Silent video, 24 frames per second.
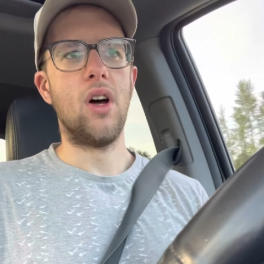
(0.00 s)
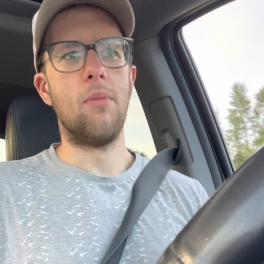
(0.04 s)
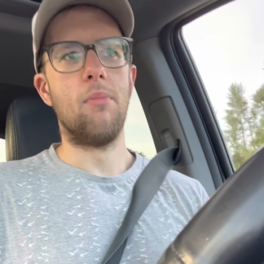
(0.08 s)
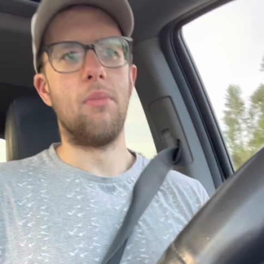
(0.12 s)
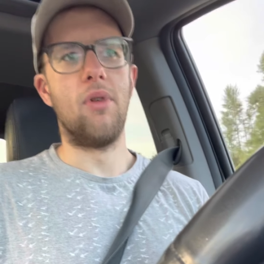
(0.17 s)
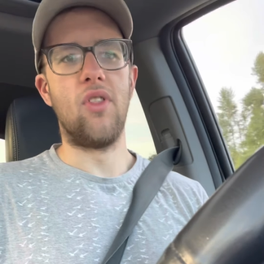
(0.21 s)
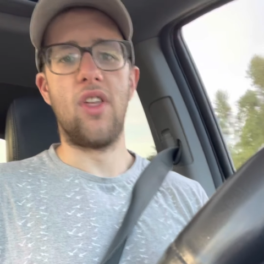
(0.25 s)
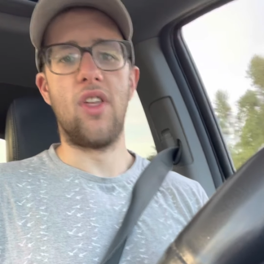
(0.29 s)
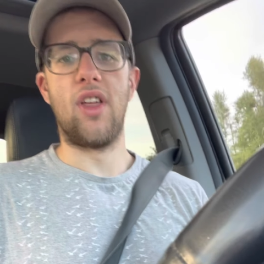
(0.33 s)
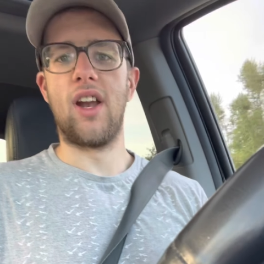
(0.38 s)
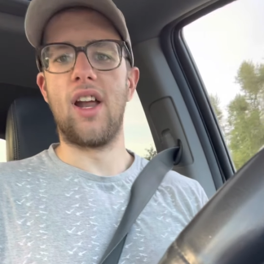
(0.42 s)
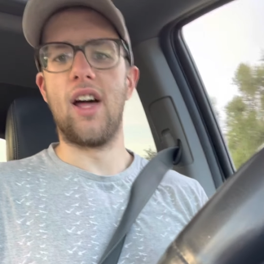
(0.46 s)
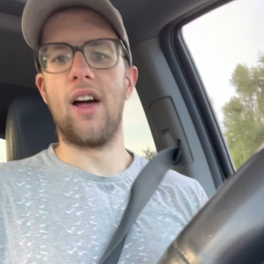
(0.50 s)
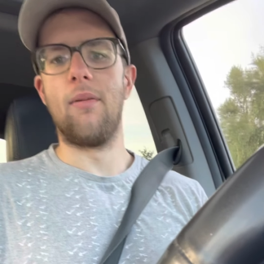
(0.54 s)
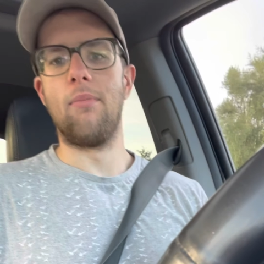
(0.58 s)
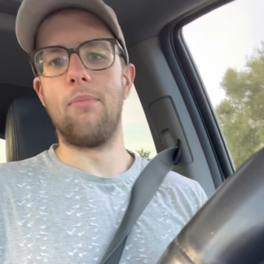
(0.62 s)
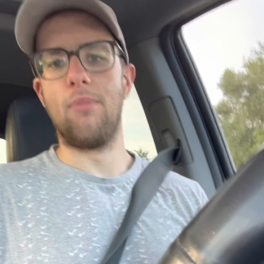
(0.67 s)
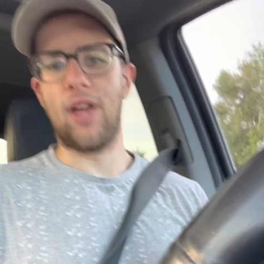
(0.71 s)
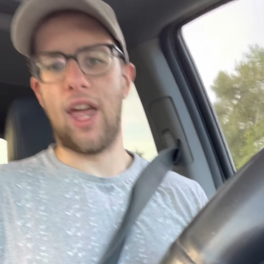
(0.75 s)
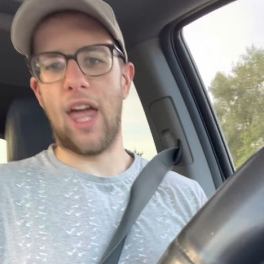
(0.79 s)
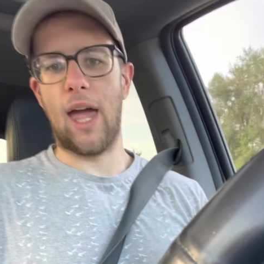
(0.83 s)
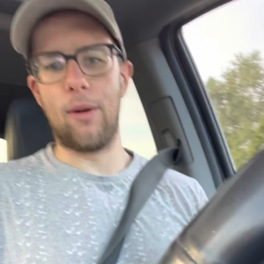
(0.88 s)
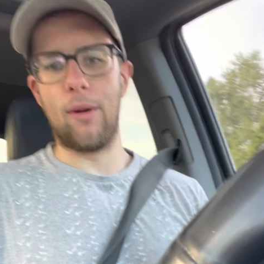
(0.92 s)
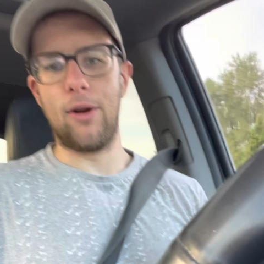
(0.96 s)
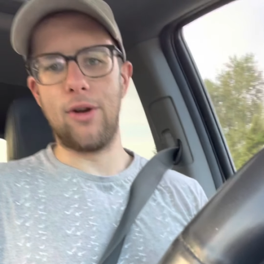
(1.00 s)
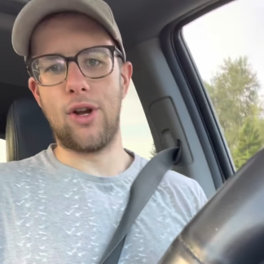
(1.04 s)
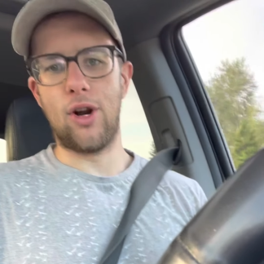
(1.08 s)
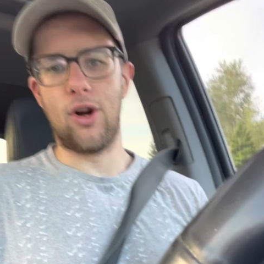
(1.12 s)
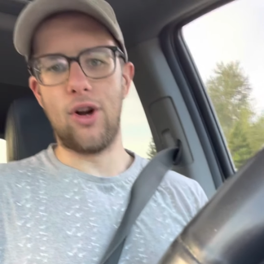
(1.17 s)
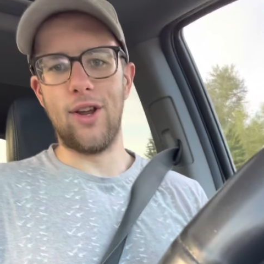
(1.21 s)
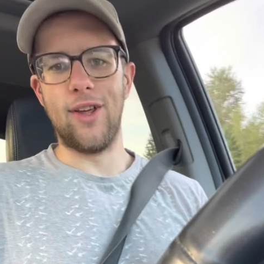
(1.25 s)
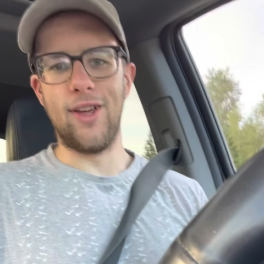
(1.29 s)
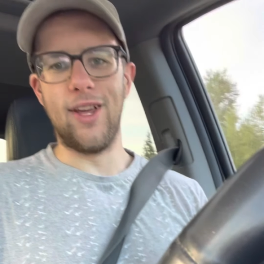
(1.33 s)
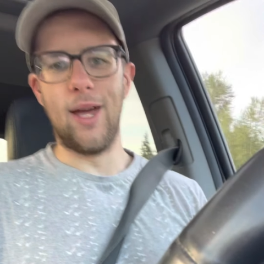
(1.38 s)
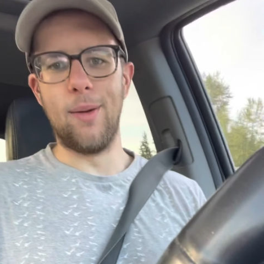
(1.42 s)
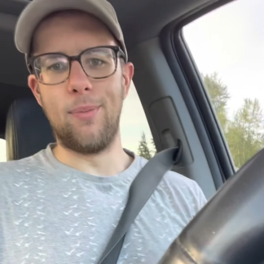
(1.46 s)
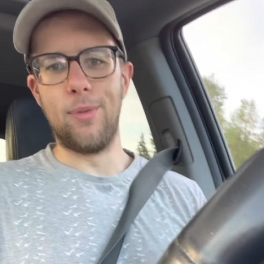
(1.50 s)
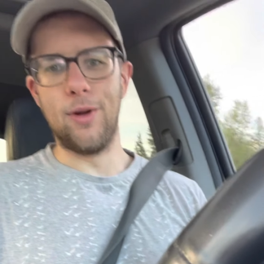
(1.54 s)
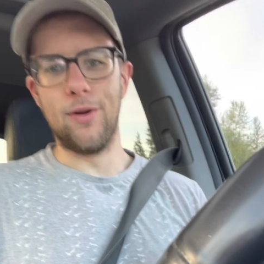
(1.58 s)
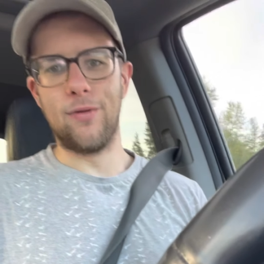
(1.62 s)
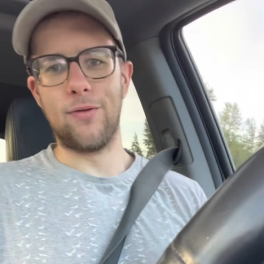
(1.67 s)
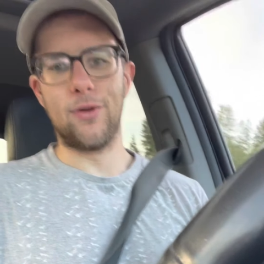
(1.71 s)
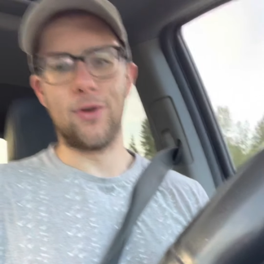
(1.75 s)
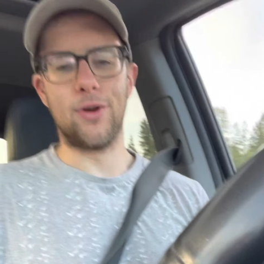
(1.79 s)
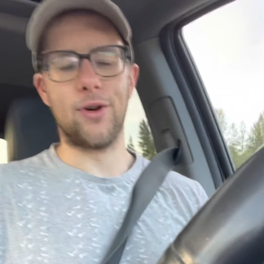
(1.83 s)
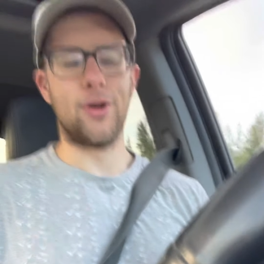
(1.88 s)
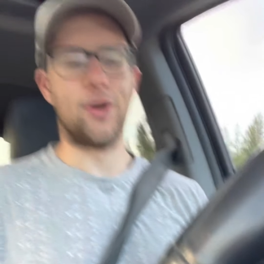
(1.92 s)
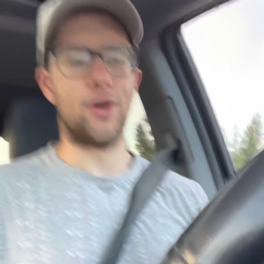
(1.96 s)
but then I became a dirty hippie
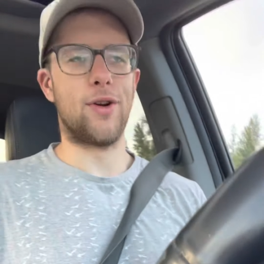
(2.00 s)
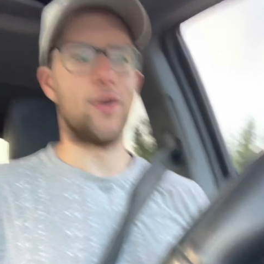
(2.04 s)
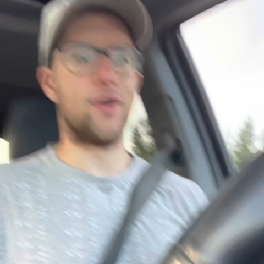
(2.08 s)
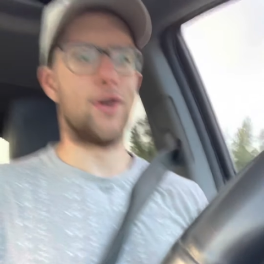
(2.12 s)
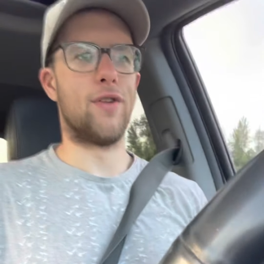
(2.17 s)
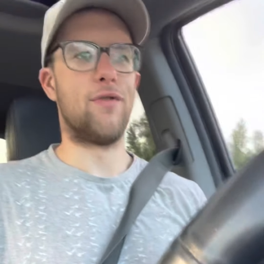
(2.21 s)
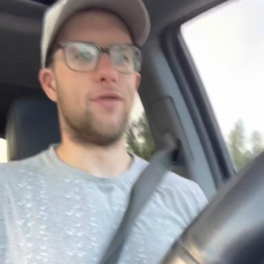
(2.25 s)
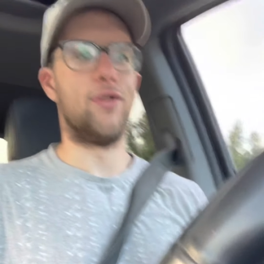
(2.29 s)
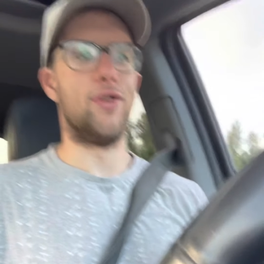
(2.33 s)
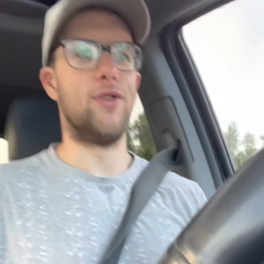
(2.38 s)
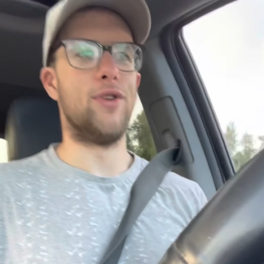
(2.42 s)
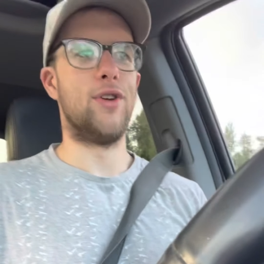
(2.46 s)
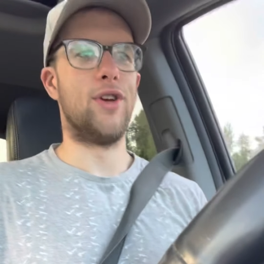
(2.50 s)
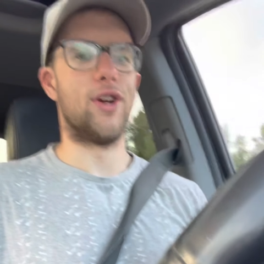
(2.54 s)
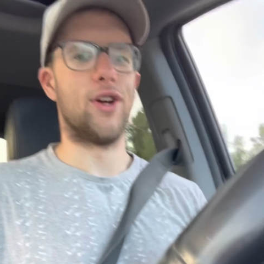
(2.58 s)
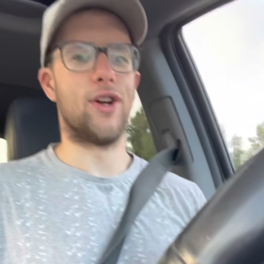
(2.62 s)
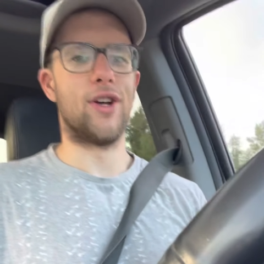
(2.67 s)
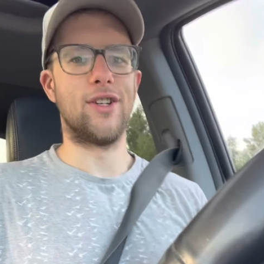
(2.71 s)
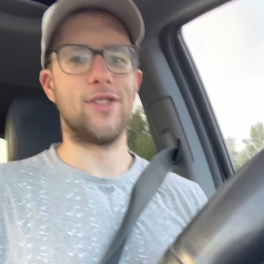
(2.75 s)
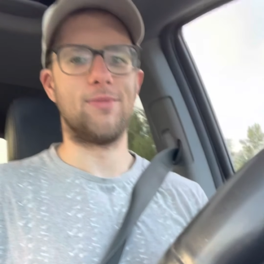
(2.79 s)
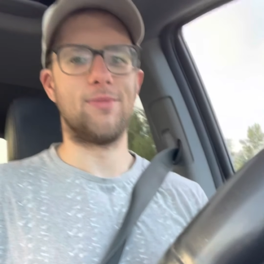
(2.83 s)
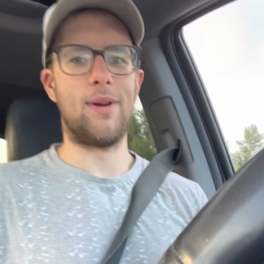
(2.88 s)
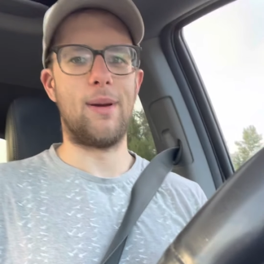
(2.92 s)
for a few years.